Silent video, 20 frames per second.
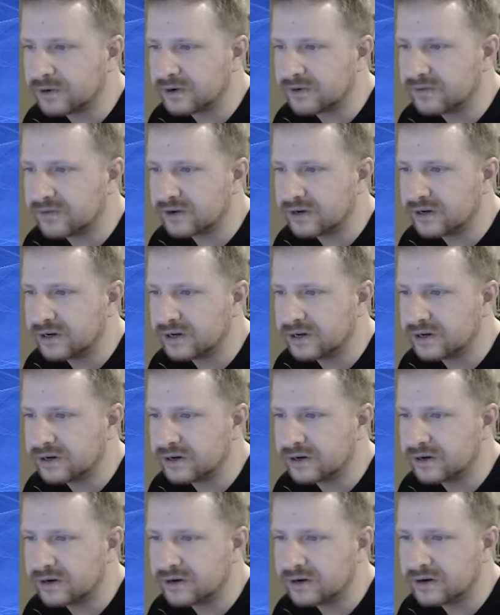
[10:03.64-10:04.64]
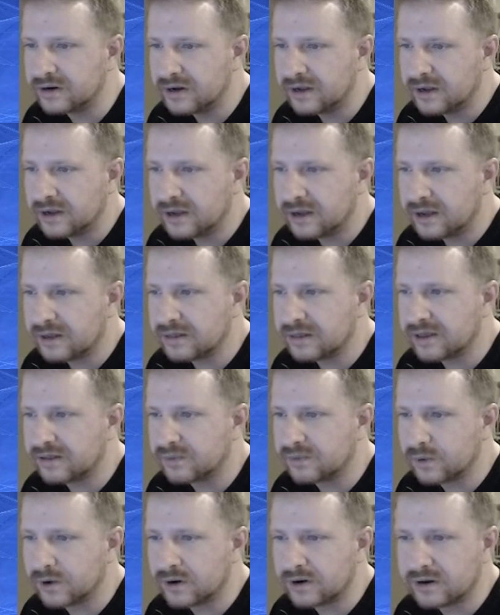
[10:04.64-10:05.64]
over here, and
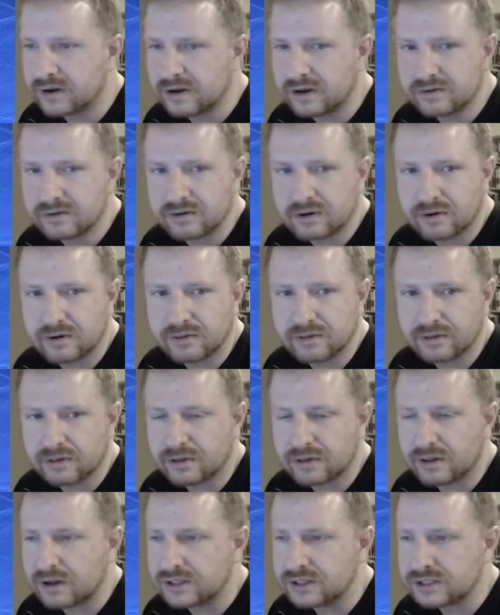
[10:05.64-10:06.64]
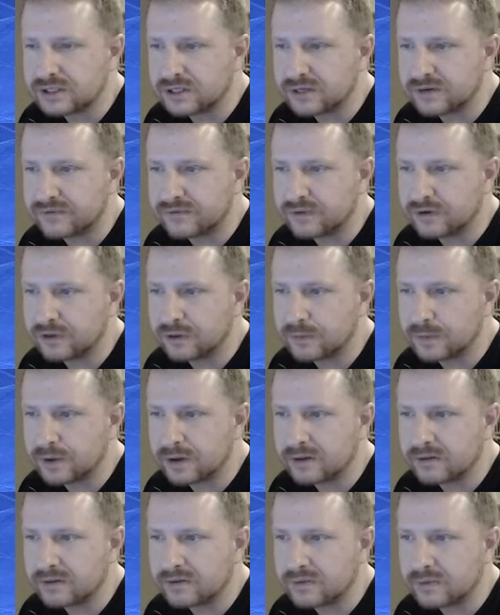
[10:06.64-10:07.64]
that's what does all the logic for the
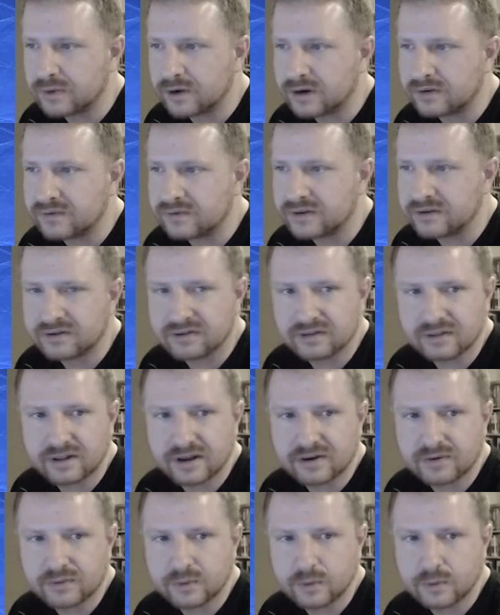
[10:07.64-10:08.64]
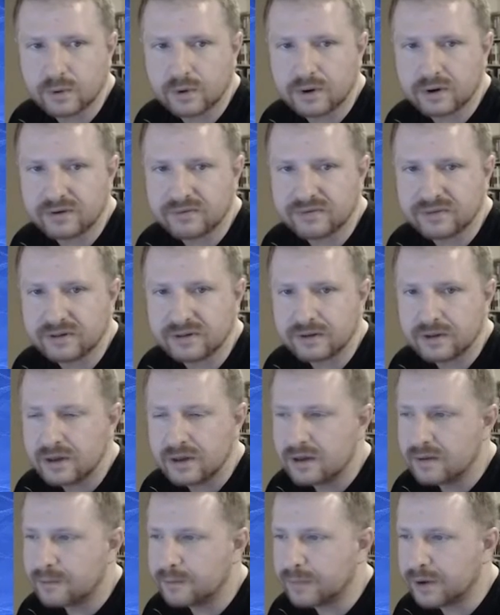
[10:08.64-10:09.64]
buttons whenever you select one of the
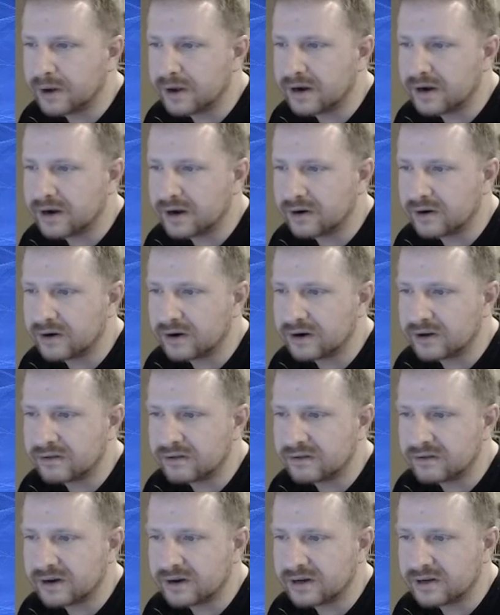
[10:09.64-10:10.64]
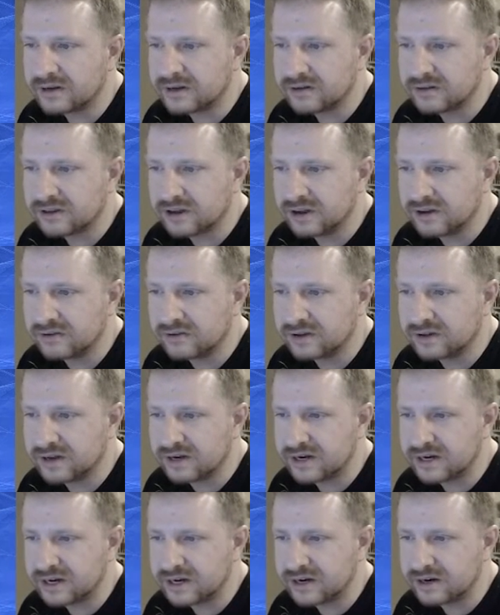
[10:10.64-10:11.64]
button areas. And it just goes
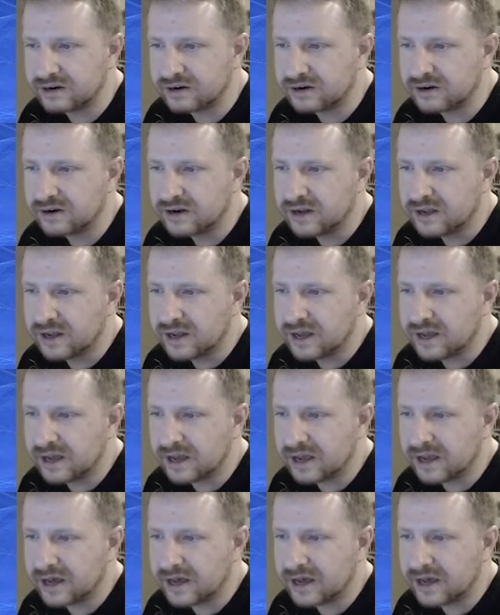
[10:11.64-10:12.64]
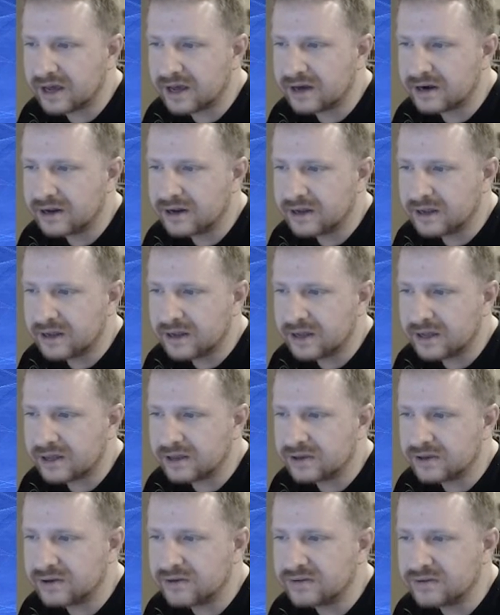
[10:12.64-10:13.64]
in here and
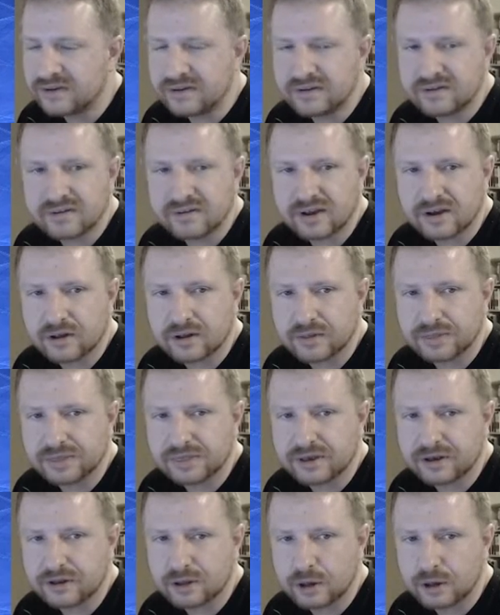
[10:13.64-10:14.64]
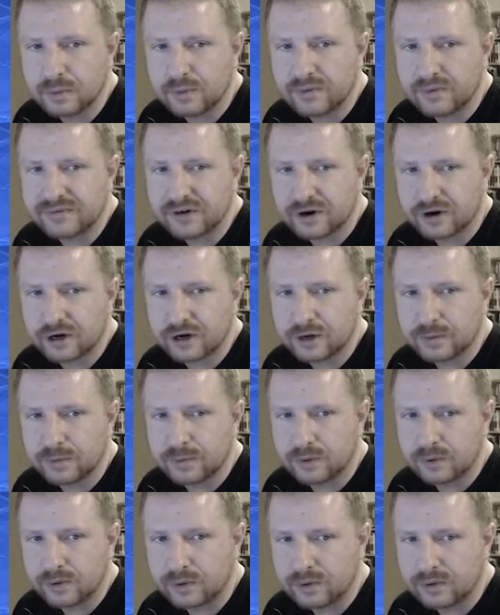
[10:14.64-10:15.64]
it uses the global
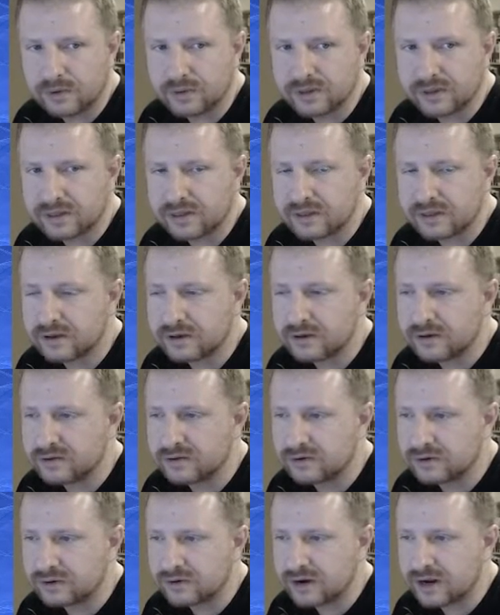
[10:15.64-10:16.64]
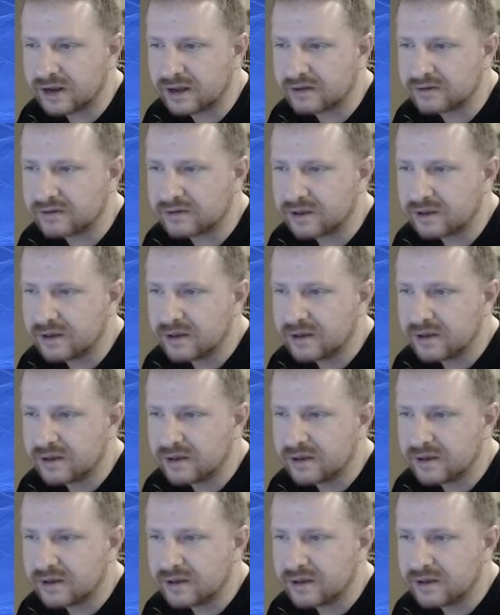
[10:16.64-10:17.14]
variable that the user has,